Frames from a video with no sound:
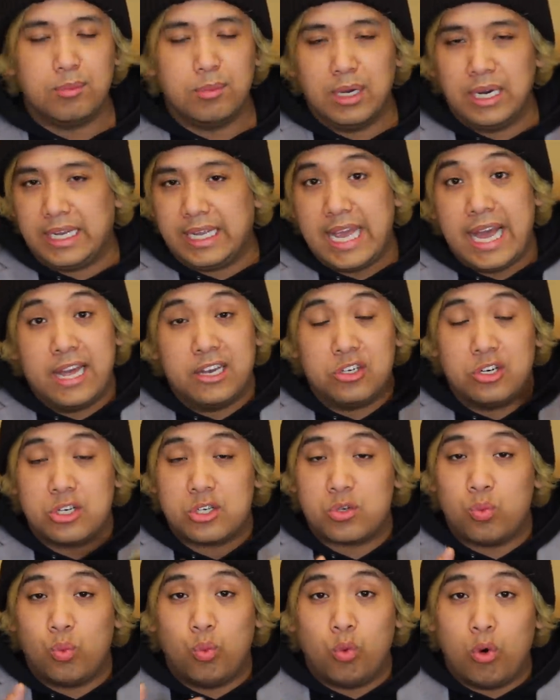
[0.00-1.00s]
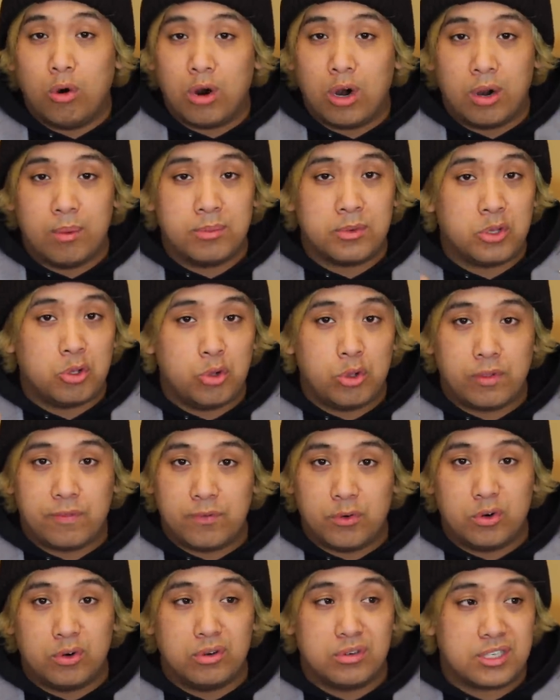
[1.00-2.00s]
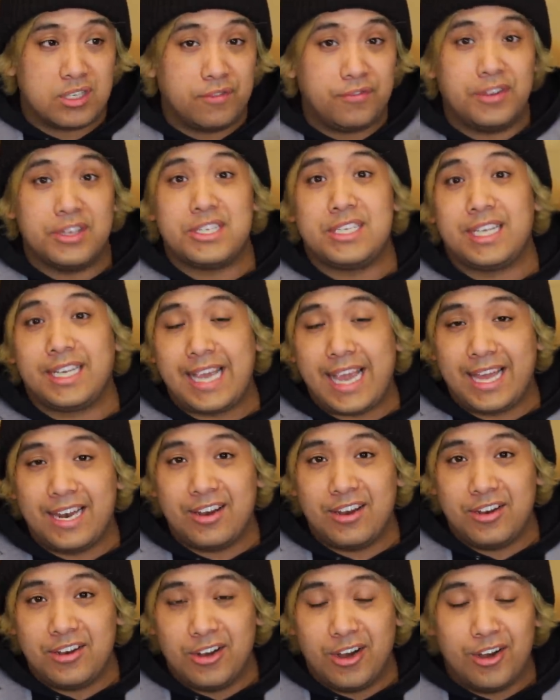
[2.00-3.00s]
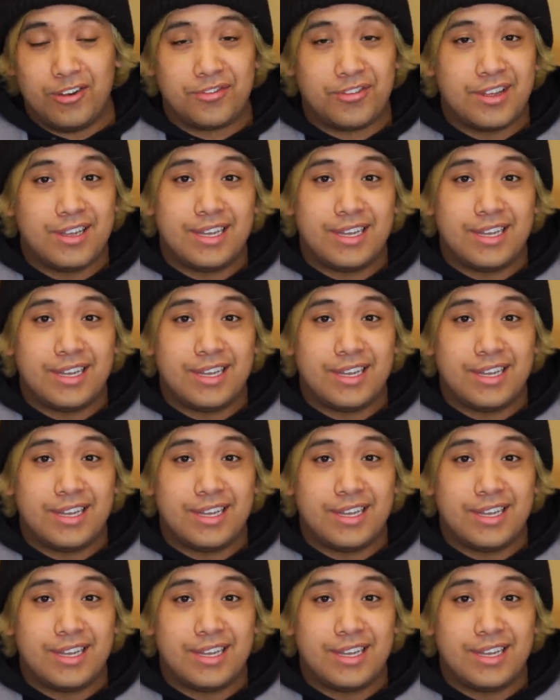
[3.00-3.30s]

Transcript: But again, just warm, youthful, sophisticated enough,